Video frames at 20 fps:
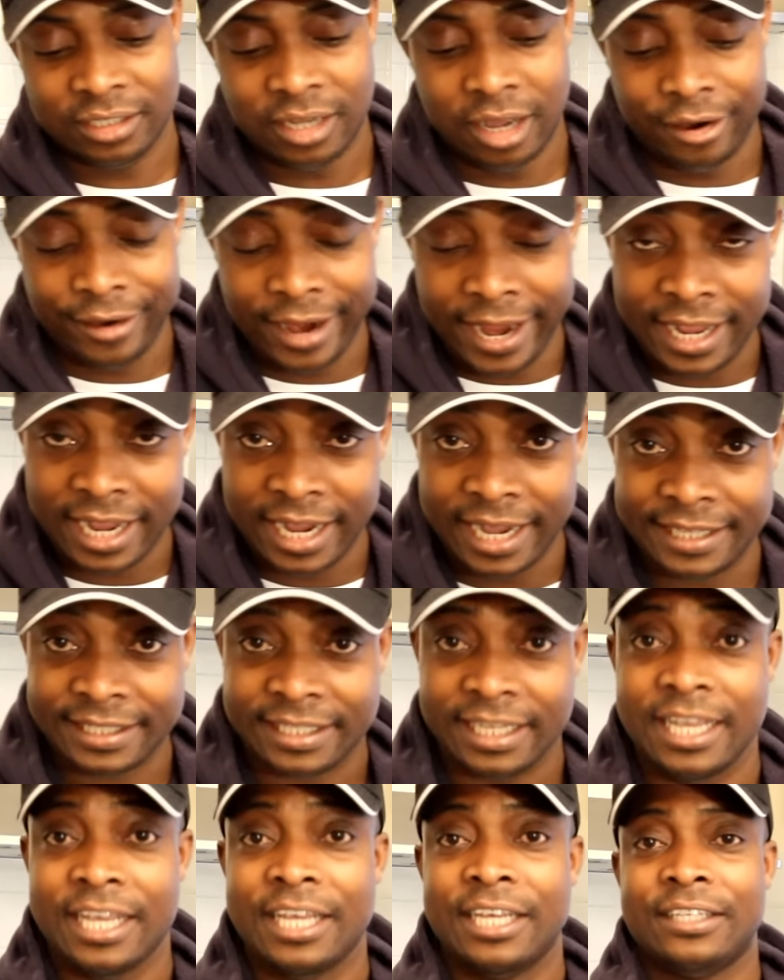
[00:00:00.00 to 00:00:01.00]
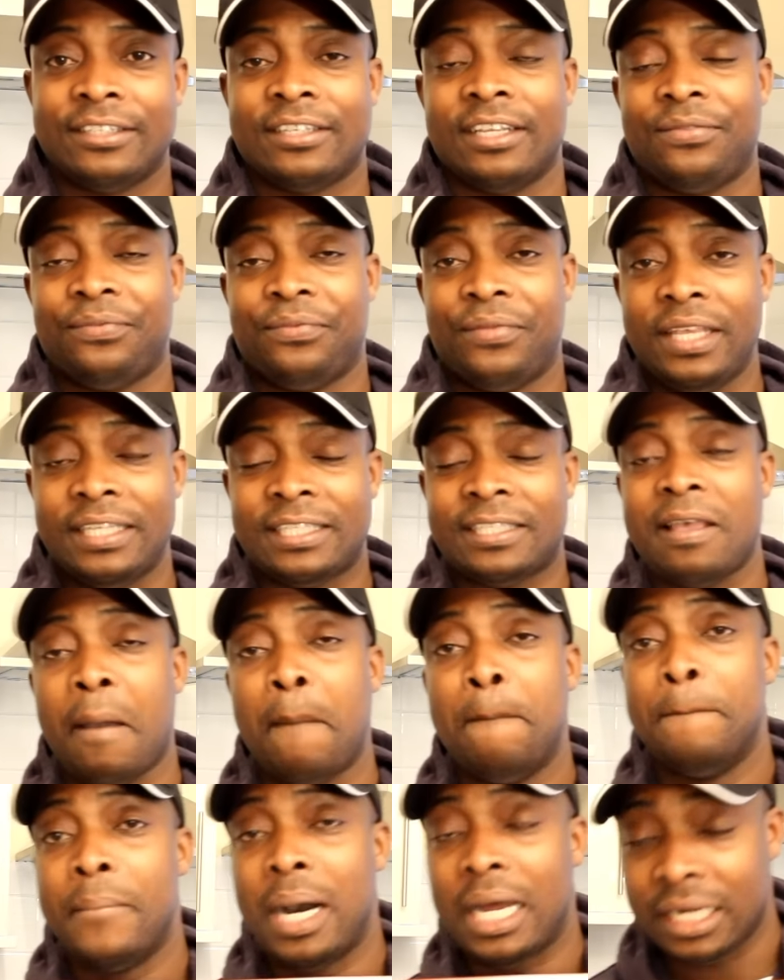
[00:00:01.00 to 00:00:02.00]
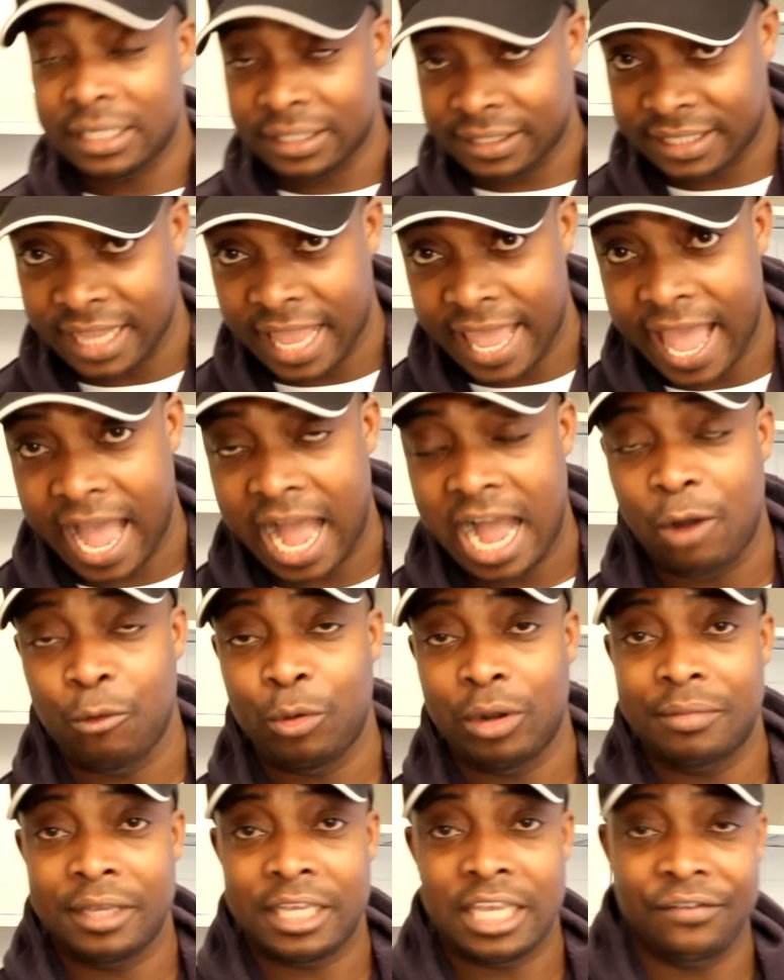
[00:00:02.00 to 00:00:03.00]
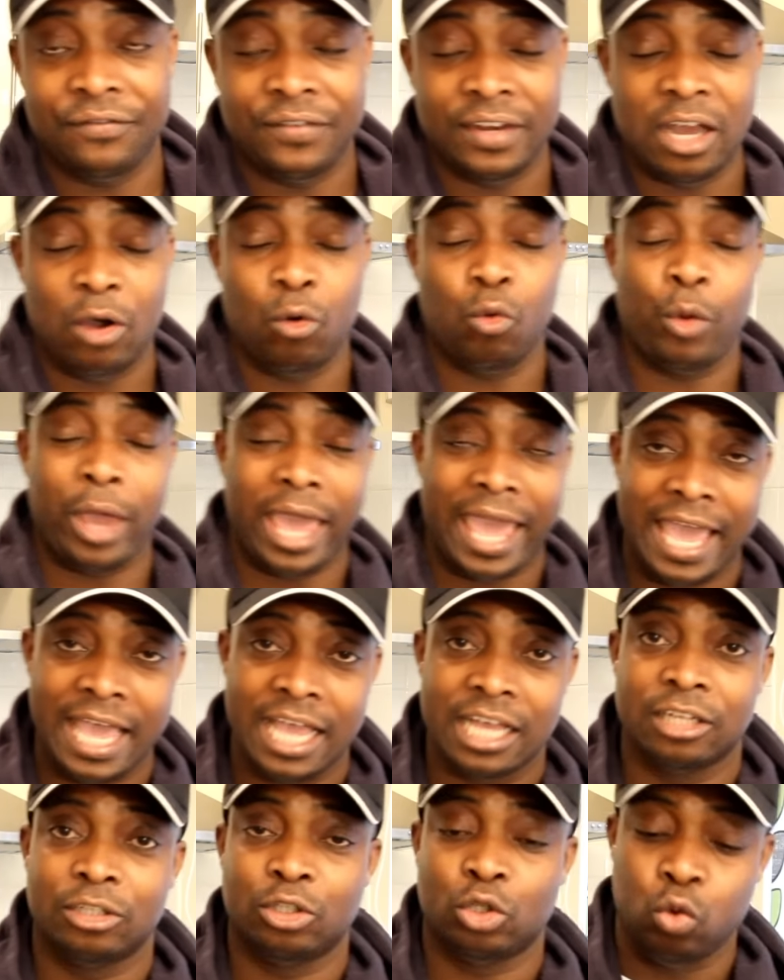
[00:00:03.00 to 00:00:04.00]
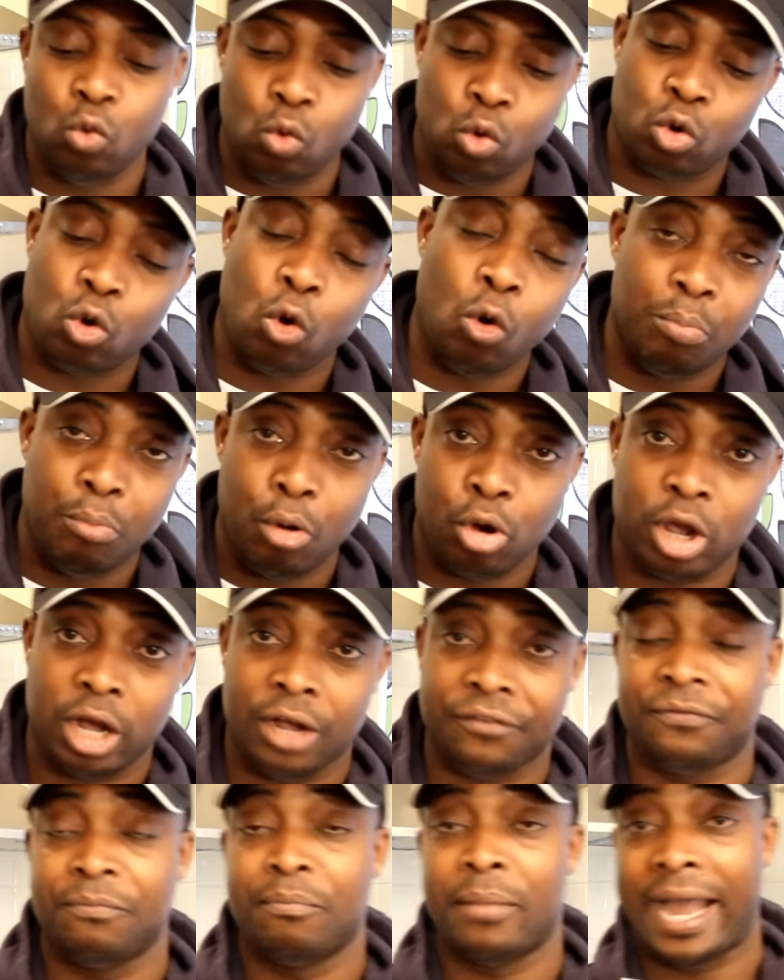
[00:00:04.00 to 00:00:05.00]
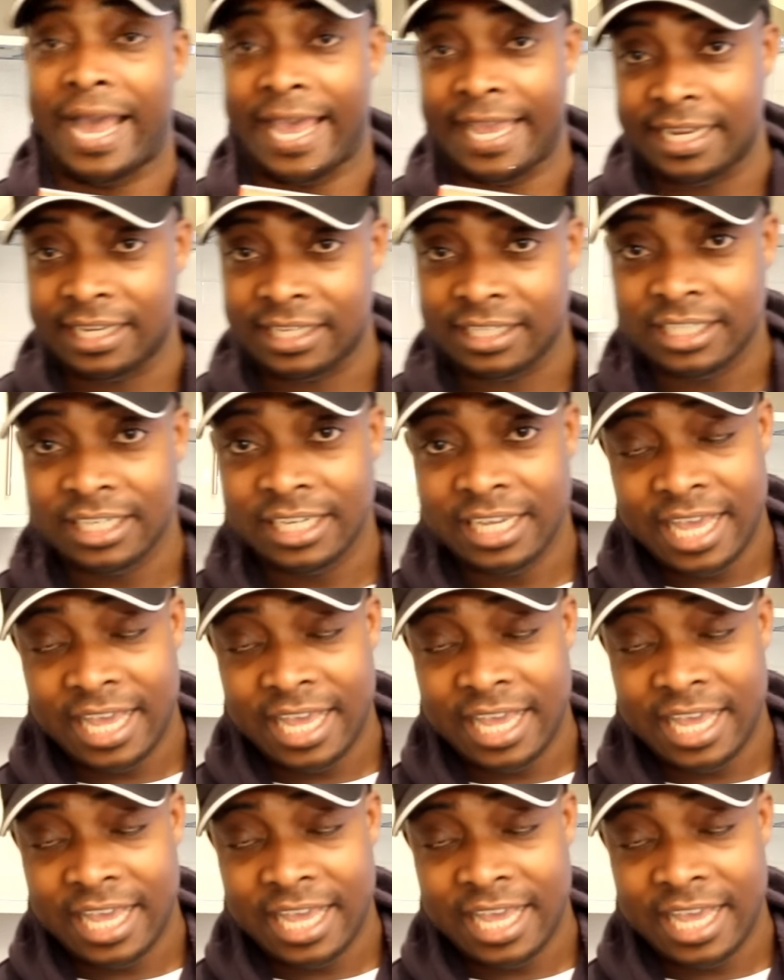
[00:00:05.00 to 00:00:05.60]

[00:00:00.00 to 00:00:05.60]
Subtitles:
All right, guys. So this Mother's Day, I will be giving away 2 cookbook of mine.